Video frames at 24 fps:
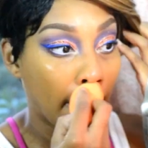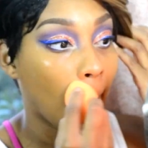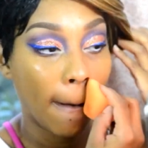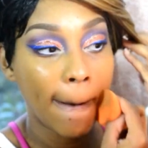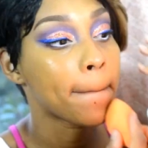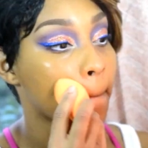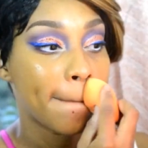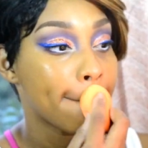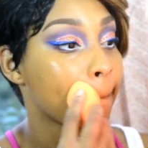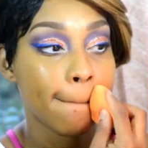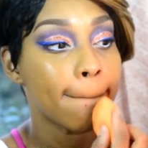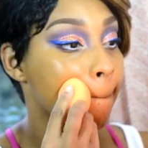
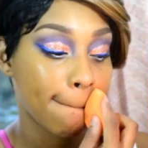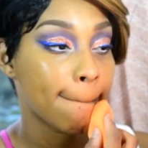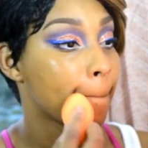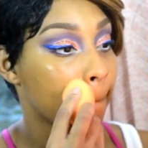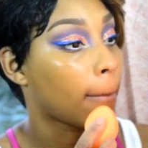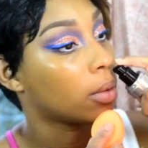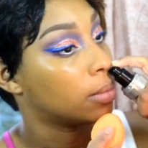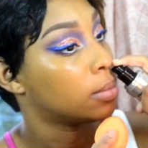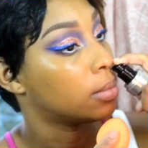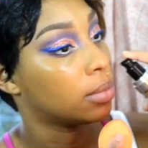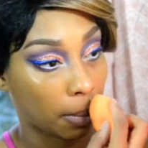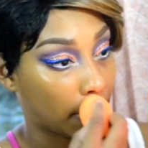cubic
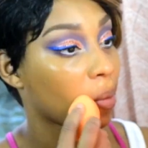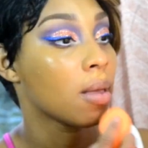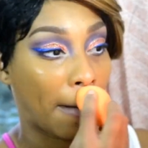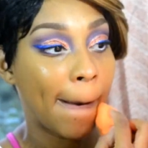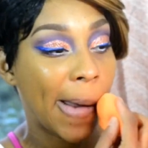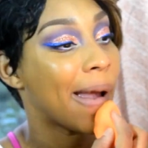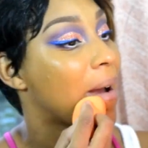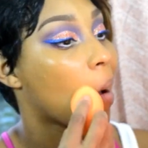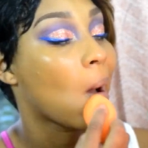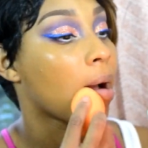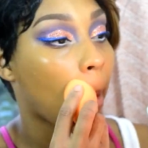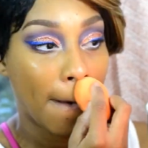bow,
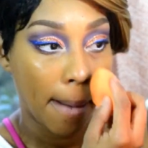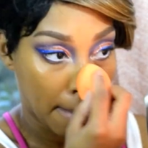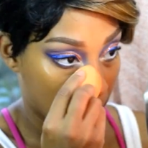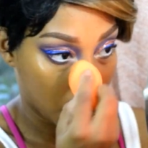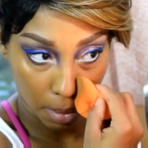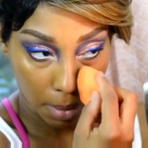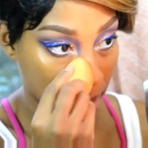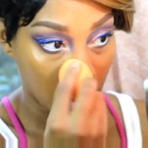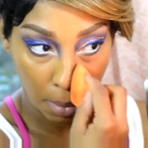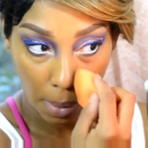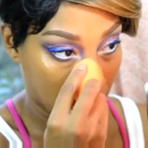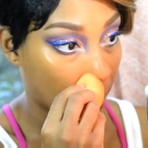chin,
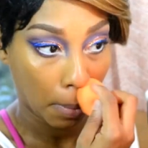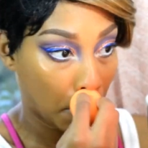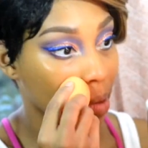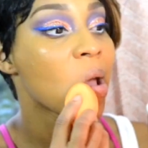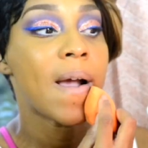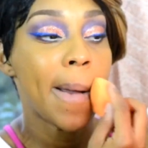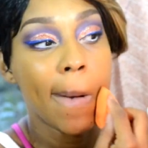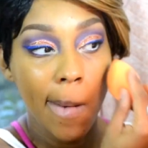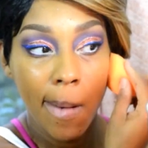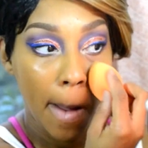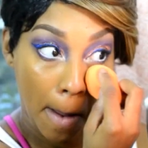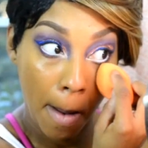
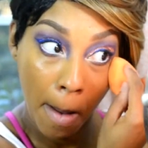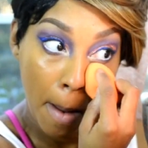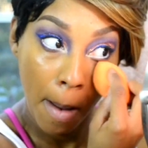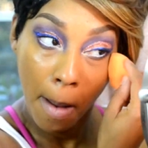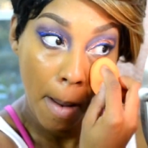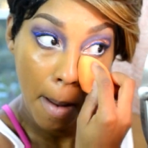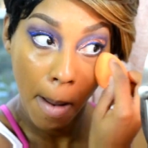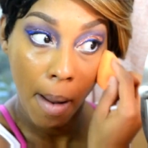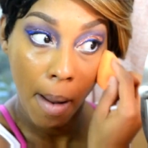forehead,